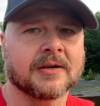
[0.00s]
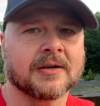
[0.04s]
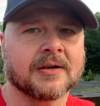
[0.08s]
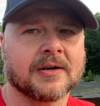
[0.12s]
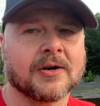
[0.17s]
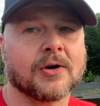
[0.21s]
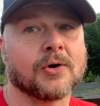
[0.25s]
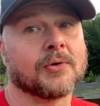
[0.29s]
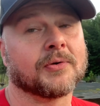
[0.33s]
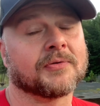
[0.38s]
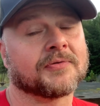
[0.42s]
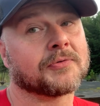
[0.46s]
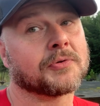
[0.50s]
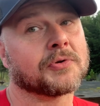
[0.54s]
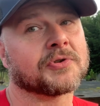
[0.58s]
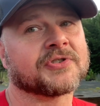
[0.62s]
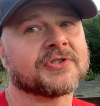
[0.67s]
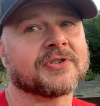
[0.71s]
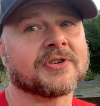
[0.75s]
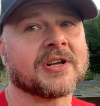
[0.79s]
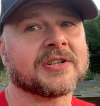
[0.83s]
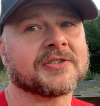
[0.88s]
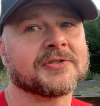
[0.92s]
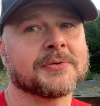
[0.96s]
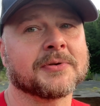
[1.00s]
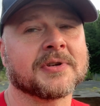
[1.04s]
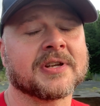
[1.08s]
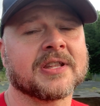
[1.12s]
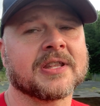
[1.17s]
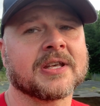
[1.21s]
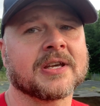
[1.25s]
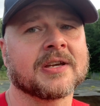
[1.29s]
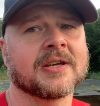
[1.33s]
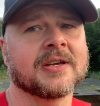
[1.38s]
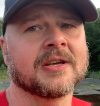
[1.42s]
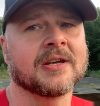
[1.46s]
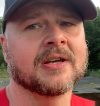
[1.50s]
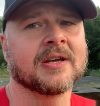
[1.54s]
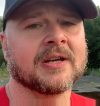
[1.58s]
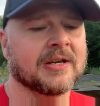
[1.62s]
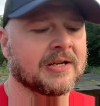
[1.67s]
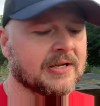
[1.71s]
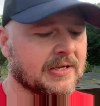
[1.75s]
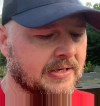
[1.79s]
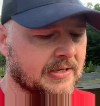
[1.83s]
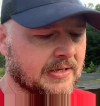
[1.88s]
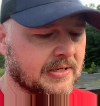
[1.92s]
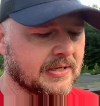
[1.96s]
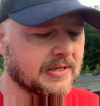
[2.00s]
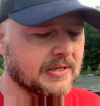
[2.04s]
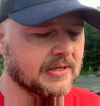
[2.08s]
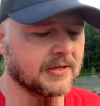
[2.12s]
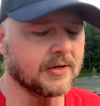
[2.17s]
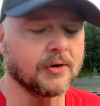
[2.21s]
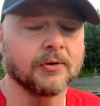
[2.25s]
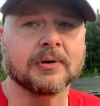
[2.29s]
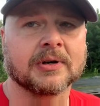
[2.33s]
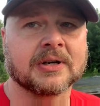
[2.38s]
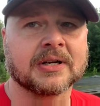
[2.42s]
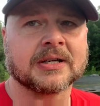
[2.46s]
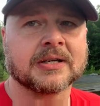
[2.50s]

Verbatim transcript: Oh, of course they're not doing anything. Oh.